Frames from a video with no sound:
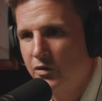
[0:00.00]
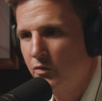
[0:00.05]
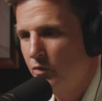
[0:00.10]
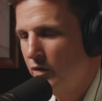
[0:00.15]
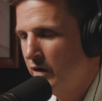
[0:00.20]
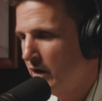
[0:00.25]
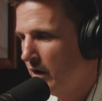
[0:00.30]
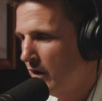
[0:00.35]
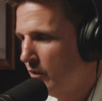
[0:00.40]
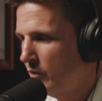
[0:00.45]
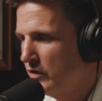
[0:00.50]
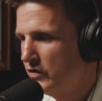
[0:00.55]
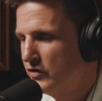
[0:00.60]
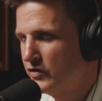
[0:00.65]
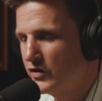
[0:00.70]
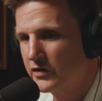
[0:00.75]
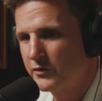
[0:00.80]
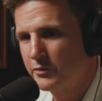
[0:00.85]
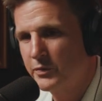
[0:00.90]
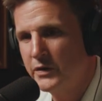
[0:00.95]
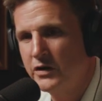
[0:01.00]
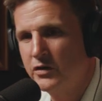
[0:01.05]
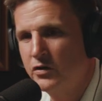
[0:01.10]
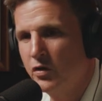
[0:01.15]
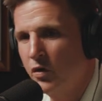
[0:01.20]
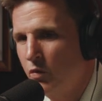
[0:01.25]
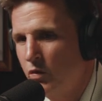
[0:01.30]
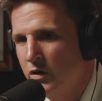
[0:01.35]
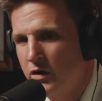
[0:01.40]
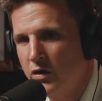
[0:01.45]
when I would just be
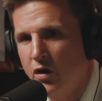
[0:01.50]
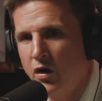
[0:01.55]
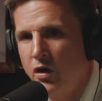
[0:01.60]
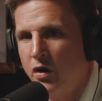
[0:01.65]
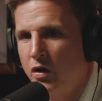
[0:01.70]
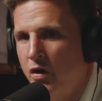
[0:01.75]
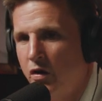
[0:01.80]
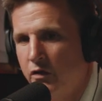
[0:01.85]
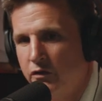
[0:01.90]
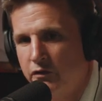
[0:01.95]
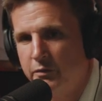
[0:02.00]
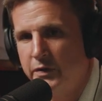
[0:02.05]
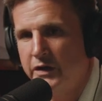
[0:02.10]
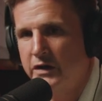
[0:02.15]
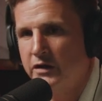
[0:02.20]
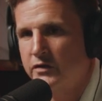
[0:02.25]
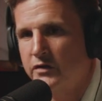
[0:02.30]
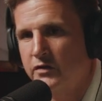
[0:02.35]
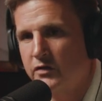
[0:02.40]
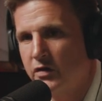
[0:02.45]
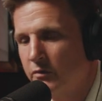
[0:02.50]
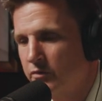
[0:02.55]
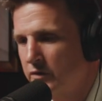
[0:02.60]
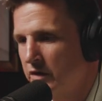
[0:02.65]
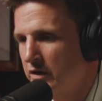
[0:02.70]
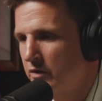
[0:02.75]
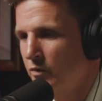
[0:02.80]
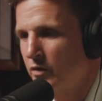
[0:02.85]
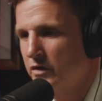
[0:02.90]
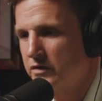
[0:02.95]
going off because
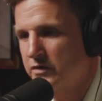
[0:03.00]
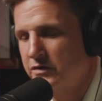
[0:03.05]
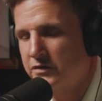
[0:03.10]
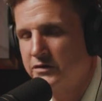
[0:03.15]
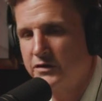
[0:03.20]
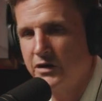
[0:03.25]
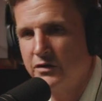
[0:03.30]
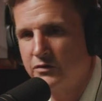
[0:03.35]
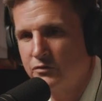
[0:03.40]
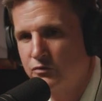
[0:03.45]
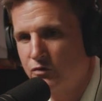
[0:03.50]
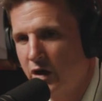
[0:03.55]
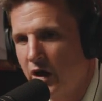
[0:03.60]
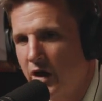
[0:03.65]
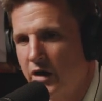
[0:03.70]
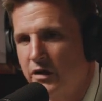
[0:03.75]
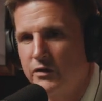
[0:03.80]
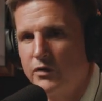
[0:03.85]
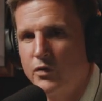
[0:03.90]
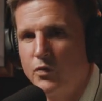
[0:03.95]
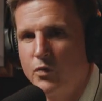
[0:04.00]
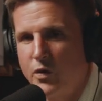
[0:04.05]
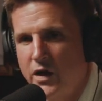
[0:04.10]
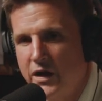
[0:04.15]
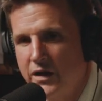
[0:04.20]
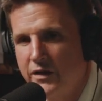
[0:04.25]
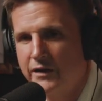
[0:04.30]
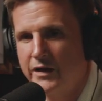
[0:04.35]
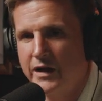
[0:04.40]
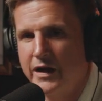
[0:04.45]
something wasn't done right or the
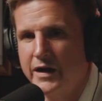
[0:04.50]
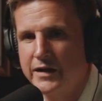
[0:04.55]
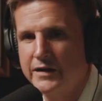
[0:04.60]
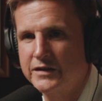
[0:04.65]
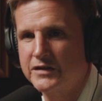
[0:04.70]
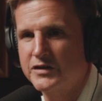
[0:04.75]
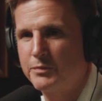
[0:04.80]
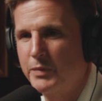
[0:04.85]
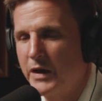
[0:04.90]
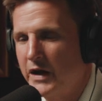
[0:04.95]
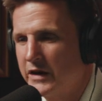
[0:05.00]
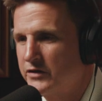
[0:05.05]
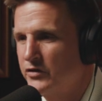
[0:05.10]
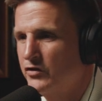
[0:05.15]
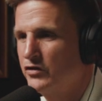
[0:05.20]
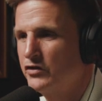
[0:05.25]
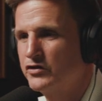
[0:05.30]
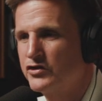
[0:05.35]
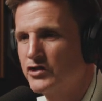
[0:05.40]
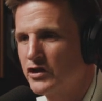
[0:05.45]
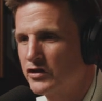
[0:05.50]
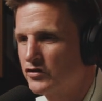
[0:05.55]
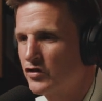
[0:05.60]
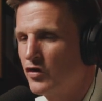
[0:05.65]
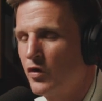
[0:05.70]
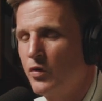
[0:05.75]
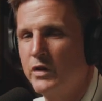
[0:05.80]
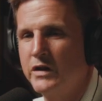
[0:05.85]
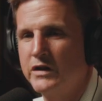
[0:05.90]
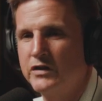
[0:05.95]
way that I expected, or just
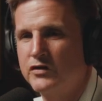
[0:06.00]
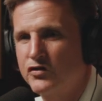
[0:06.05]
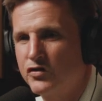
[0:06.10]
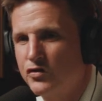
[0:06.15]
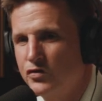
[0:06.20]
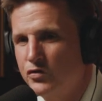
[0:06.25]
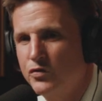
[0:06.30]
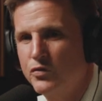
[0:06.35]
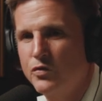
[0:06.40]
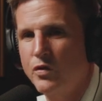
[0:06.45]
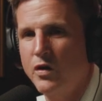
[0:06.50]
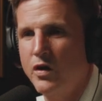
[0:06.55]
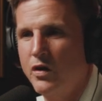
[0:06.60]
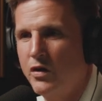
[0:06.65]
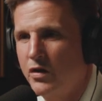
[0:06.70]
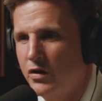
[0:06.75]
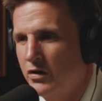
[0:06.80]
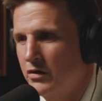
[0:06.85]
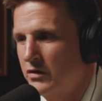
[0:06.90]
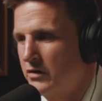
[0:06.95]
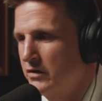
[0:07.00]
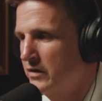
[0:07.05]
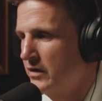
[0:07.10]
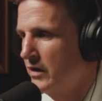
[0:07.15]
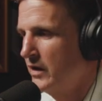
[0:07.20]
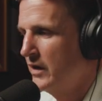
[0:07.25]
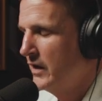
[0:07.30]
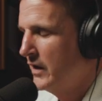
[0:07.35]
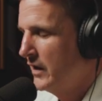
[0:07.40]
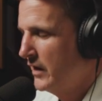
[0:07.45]
going too hard
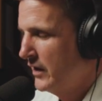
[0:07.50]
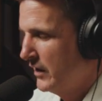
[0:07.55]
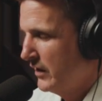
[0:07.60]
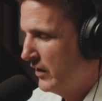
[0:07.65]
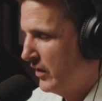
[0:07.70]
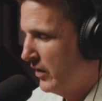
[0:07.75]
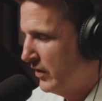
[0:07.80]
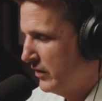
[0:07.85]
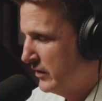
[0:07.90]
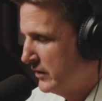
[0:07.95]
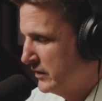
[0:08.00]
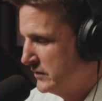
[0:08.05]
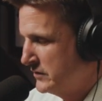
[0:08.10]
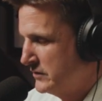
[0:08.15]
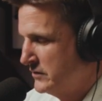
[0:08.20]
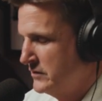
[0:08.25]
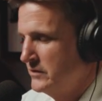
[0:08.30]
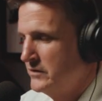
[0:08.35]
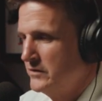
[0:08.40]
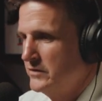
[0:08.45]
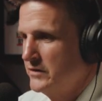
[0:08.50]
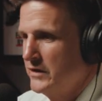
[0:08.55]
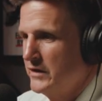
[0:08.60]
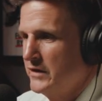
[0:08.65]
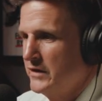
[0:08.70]
on